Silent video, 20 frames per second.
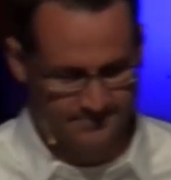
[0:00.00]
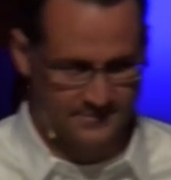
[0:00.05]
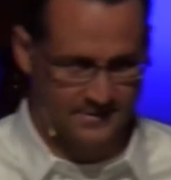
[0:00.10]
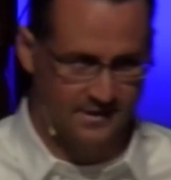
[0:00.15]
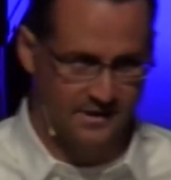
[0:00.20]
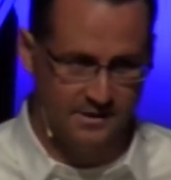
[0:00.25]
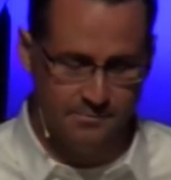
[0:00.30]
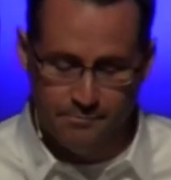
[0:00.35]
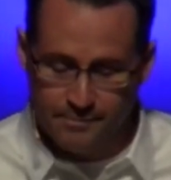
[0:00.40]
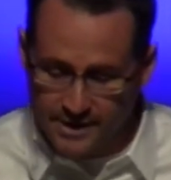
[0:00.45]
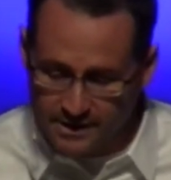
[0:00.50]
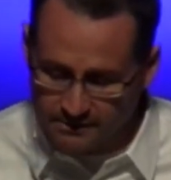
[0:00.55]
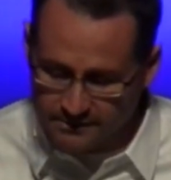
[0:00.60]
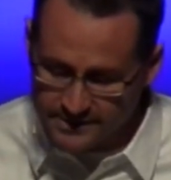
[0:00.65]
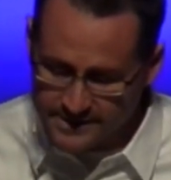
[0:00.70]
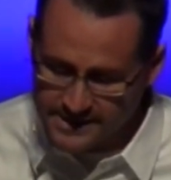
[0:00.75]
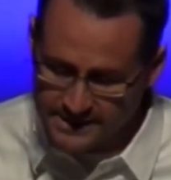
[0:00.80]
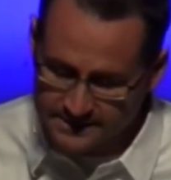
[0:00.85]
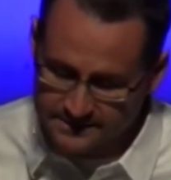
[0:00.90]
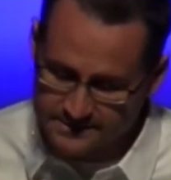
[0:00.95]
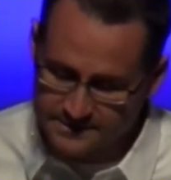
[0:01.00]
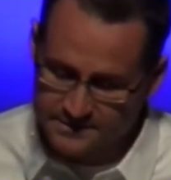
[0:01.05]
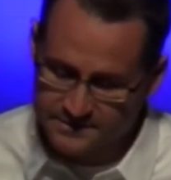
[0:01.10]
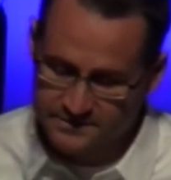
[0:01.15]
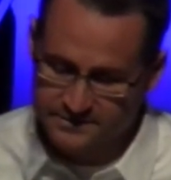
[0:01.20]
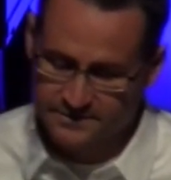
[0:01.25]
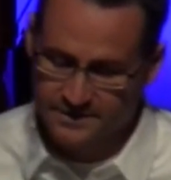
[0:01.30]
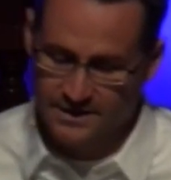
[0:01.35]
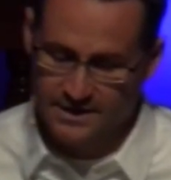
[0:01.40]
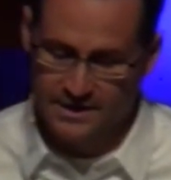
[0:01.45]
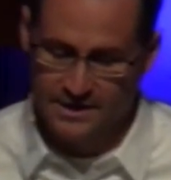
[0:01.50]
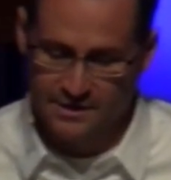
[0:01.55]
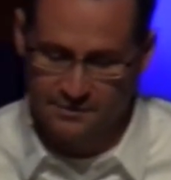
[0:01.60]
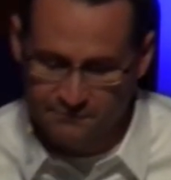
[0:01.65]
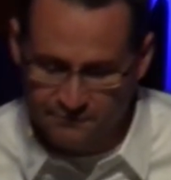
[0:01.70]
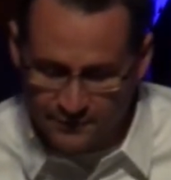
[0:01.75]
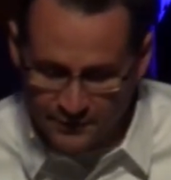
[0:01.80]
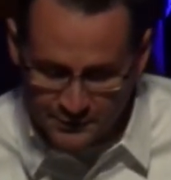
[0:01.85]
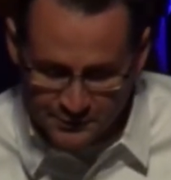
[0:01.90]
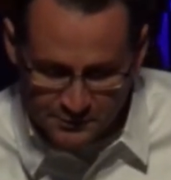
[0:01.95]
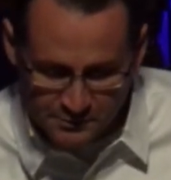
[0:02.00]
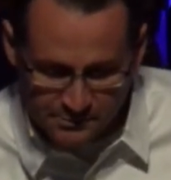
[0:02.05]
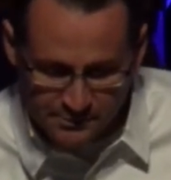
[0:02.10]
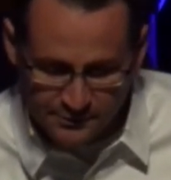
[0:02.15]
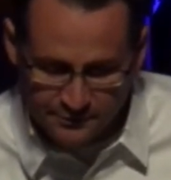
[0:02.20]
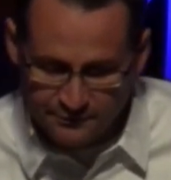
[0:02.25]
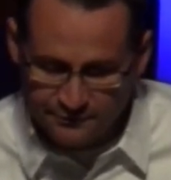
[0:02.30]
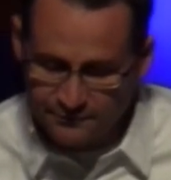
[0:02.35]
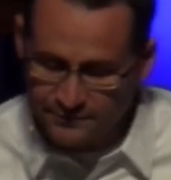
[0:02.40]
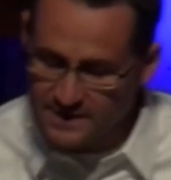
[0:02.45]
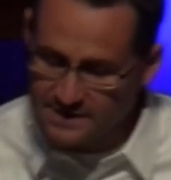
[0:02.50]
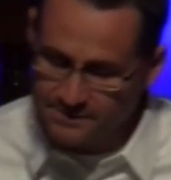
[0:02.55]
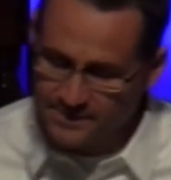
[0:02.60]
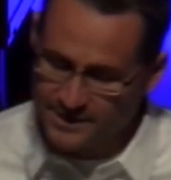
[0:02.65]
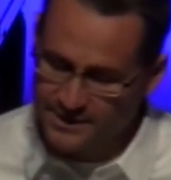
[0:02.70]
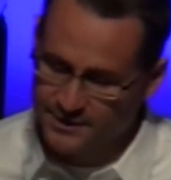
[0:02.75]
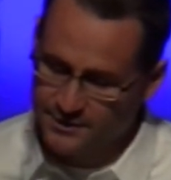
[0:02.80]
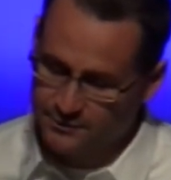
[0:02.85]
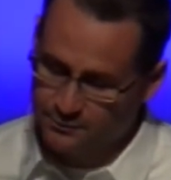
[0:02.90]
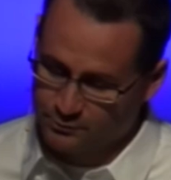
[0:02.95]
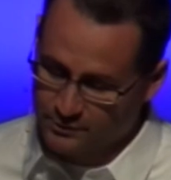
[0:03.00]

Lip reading: In marrying this vulnerable female